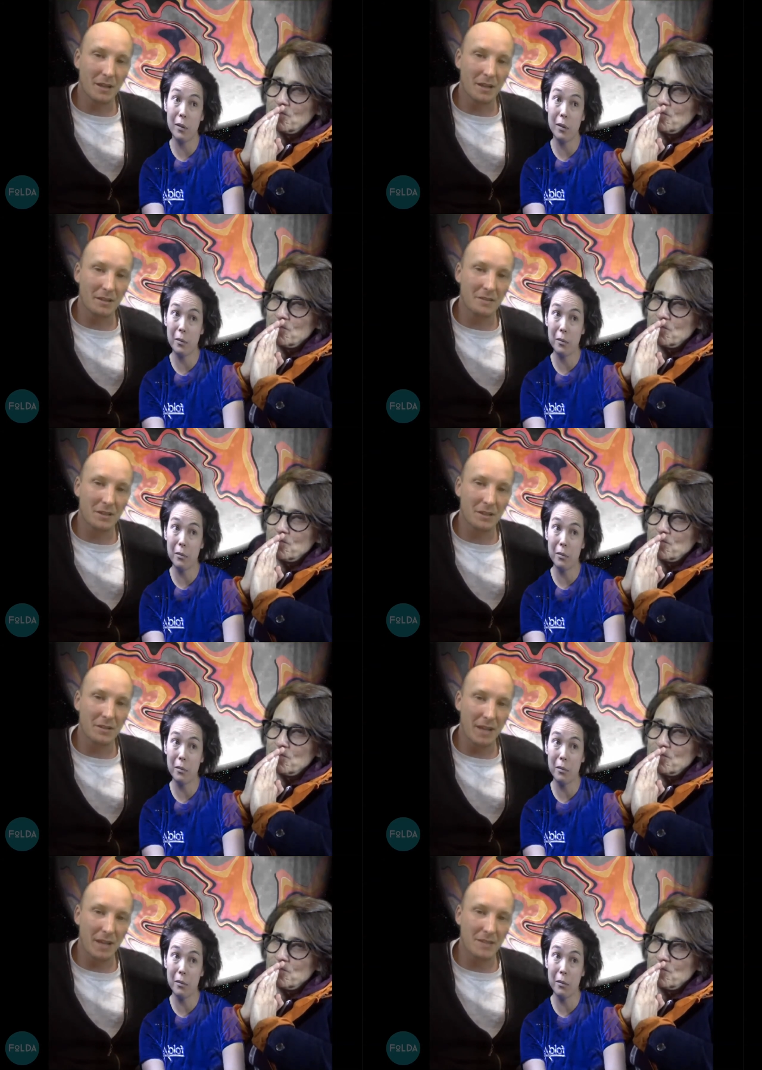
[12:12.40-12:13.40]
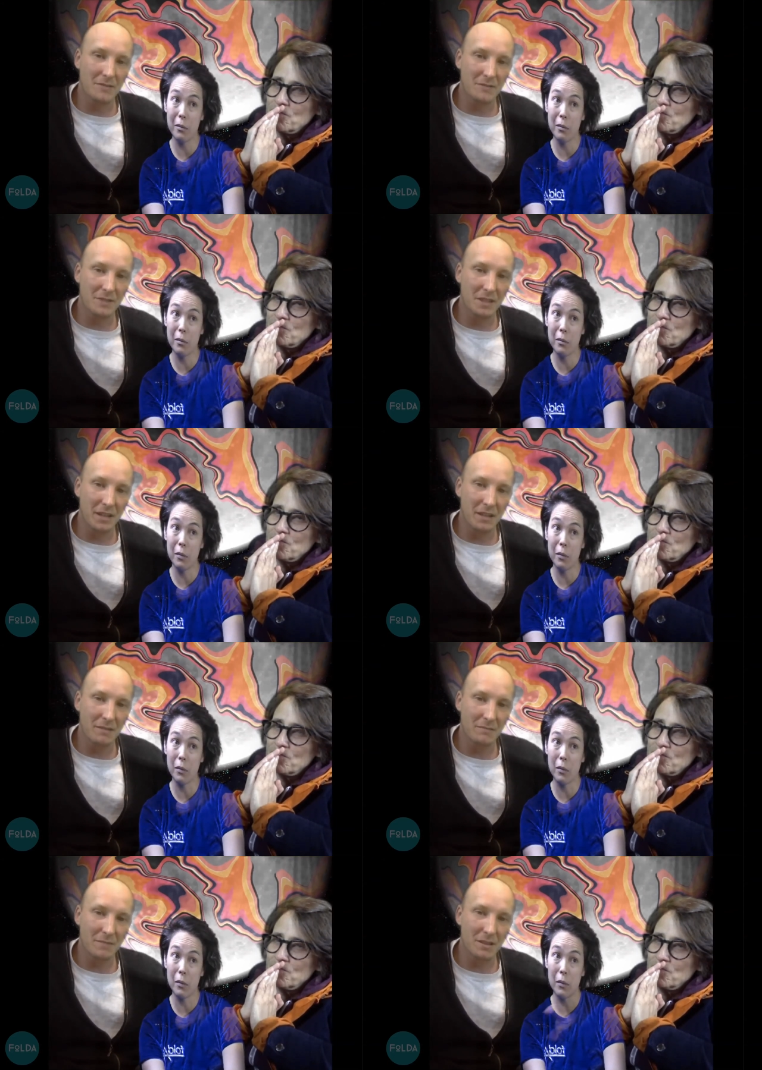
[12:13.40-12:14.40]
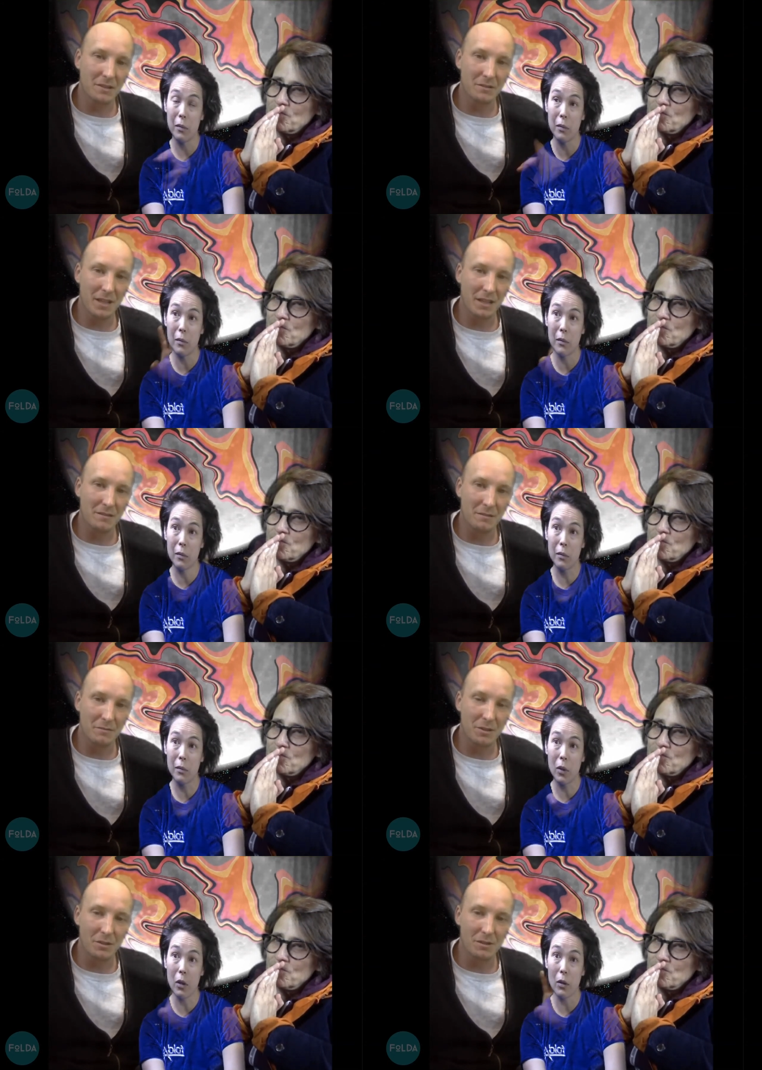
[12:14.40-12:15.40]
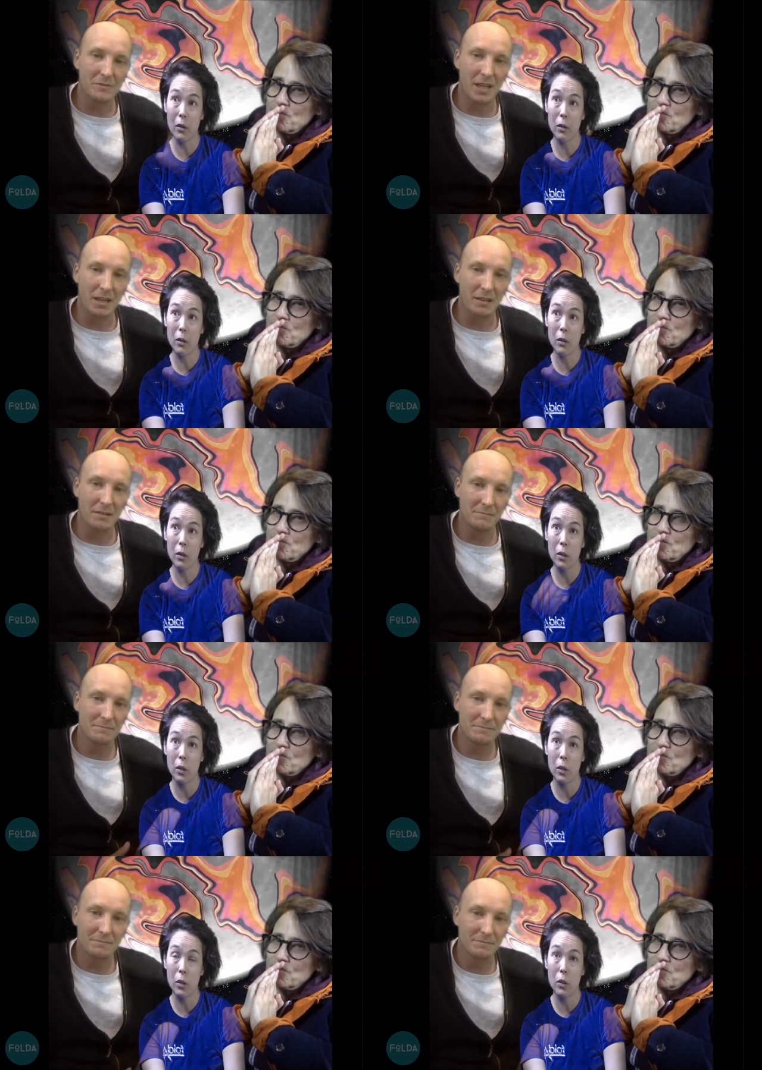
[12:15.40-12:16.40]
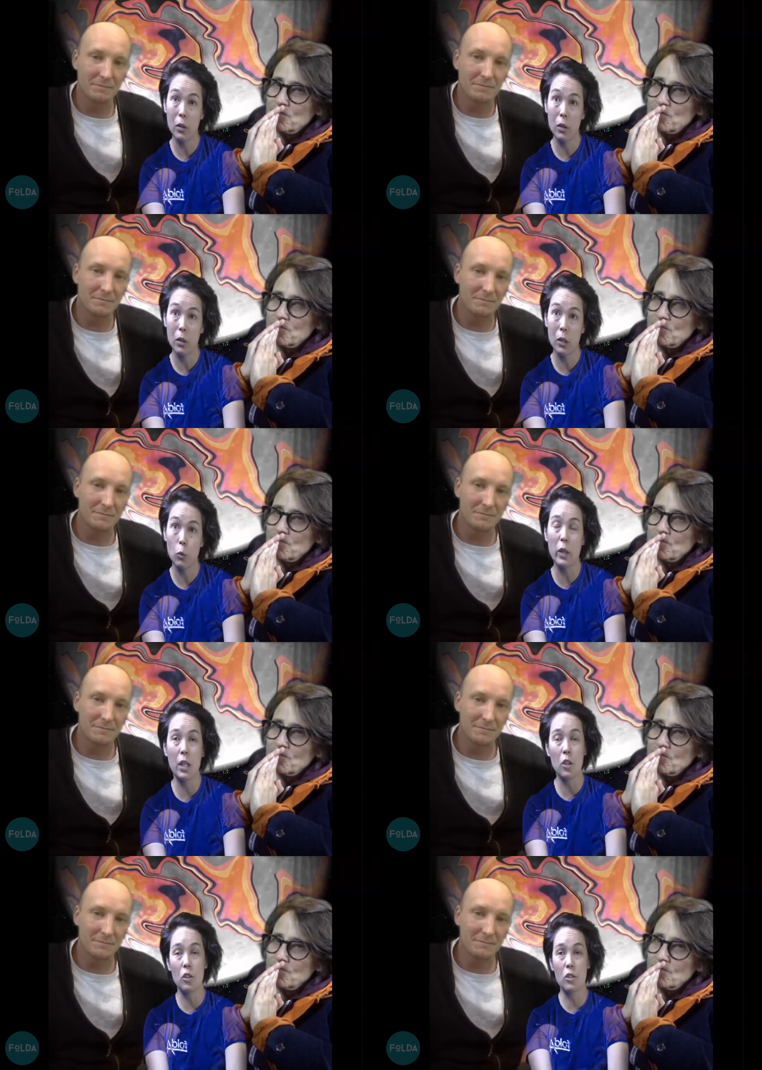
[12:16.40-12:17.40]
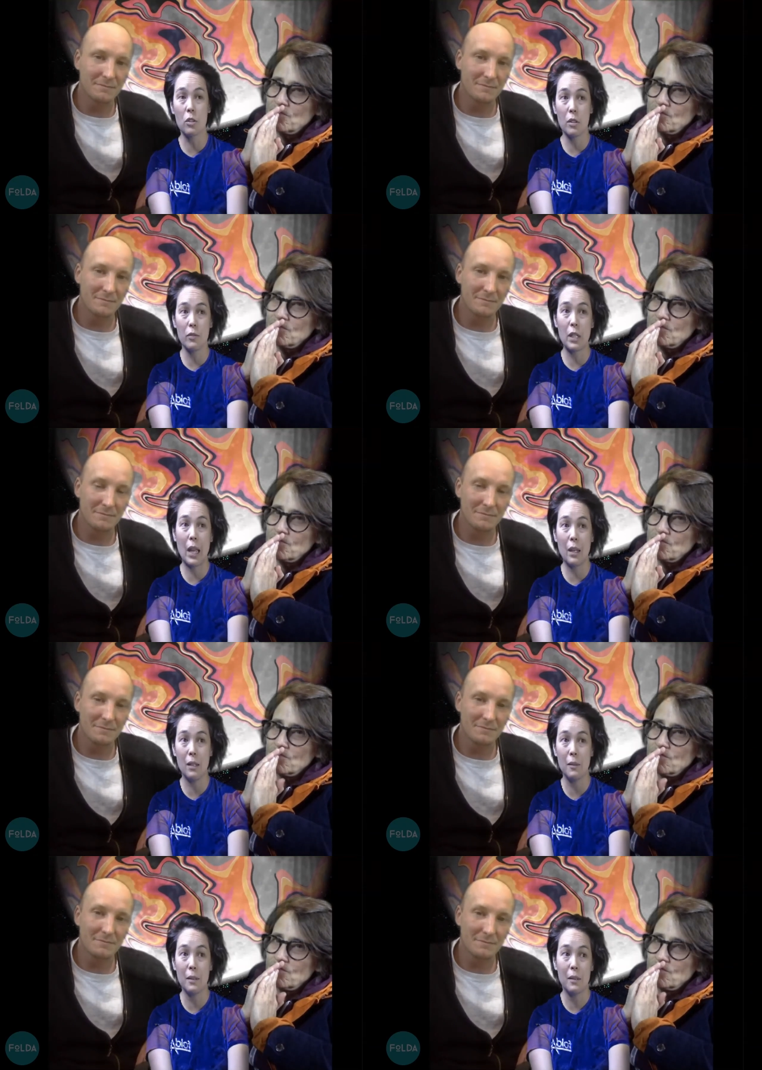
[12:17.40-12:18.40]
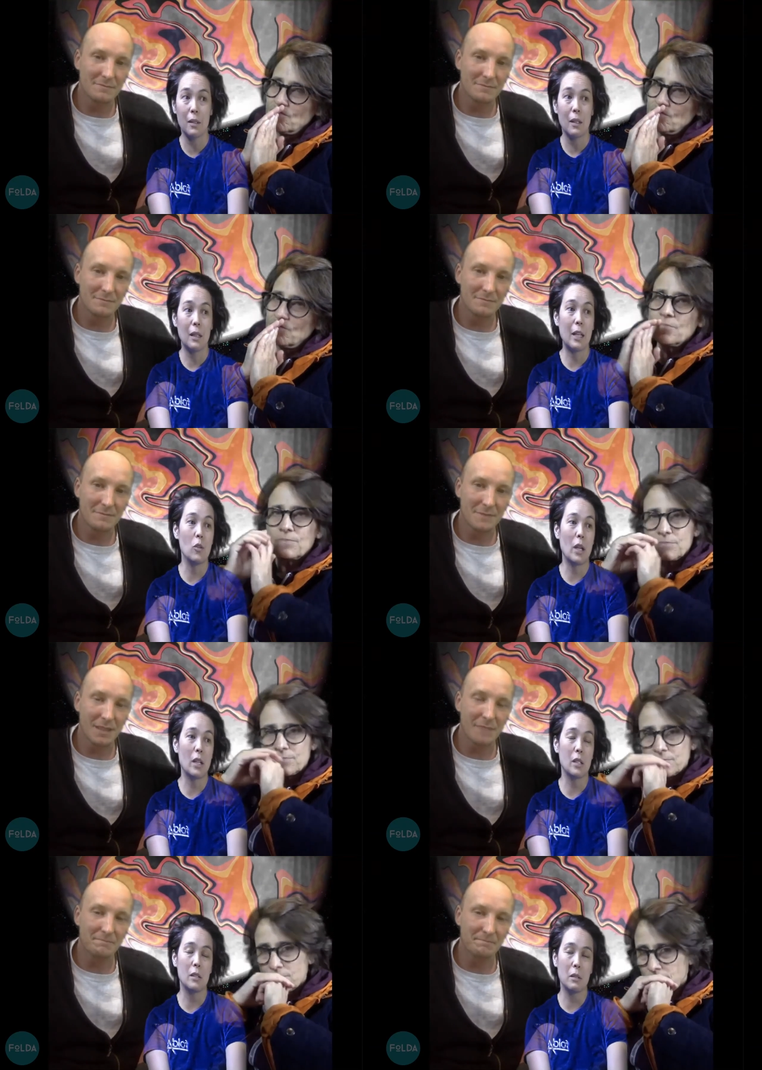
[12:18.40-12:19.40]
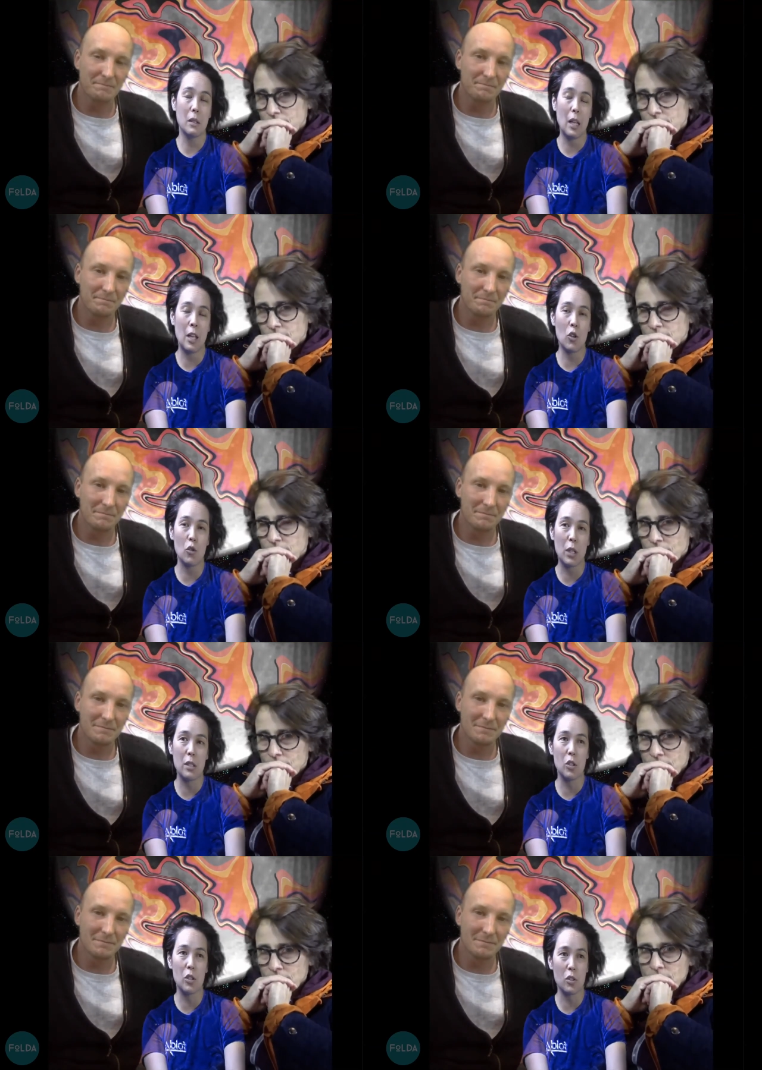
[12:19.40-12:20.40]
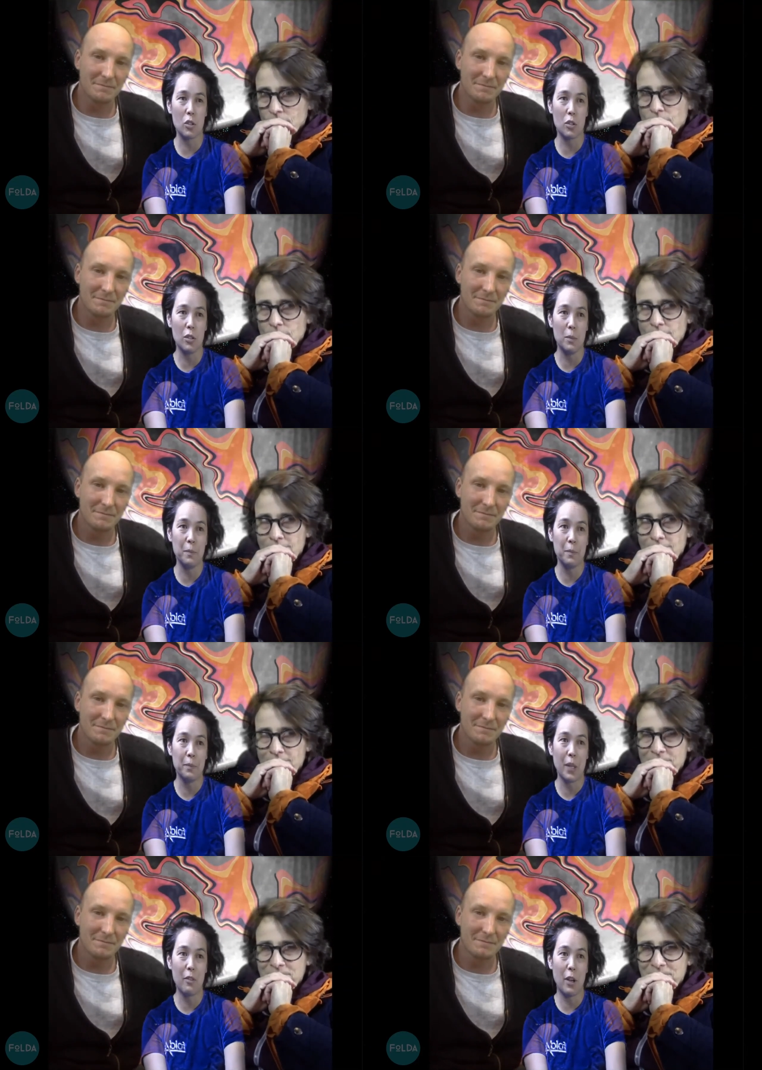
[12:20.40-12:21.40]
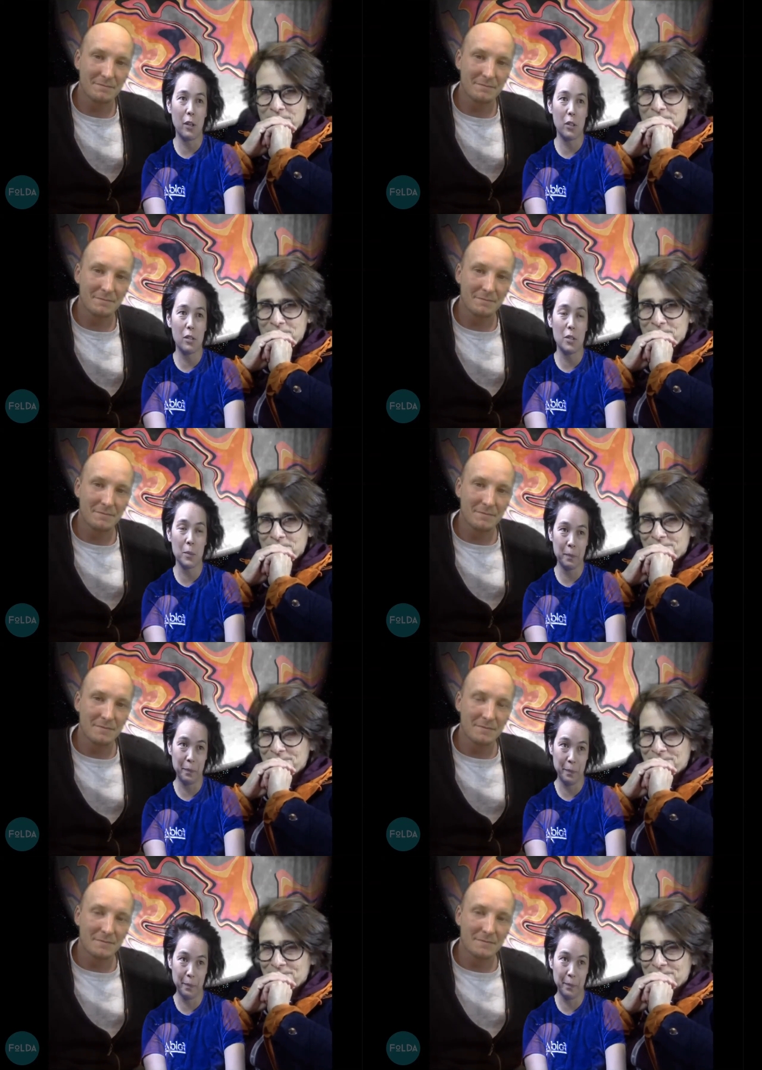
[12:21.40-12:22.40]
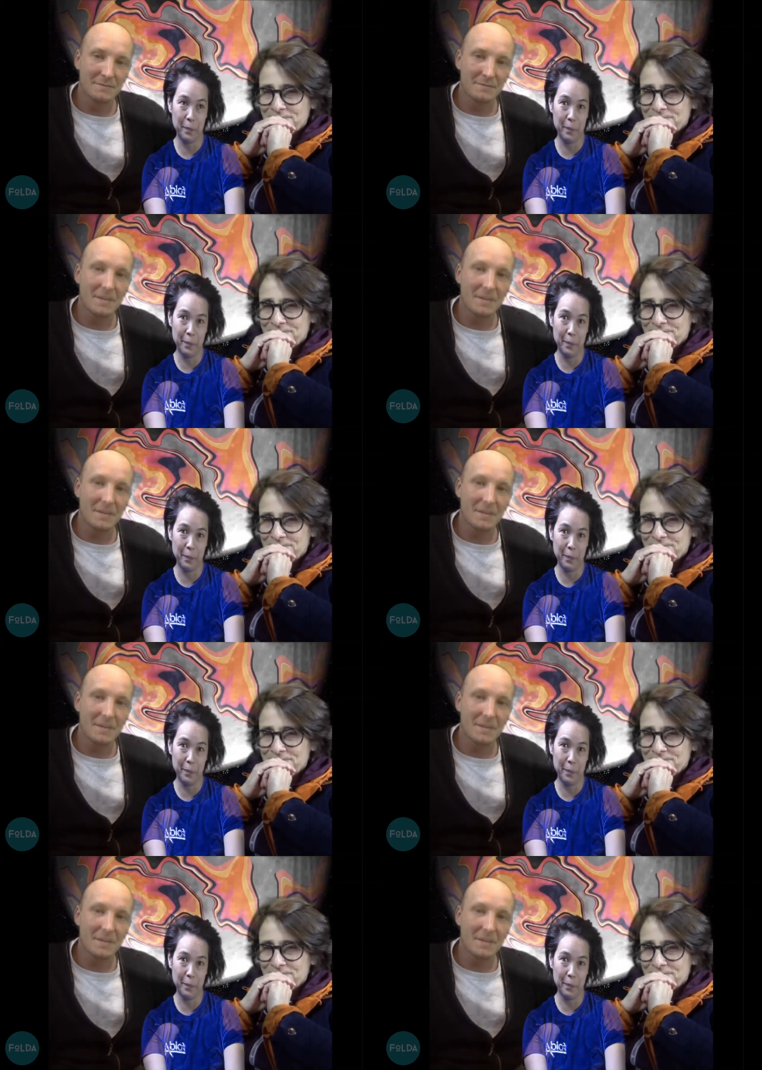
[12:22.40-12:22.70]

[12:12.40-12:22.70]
Speaker 1: in Ontario as of today in your ten circle of ten.
Speaker 2: Within your circle of ten, like you get yeah. to increase your circle of huggers.
Speaker 1: Yeah.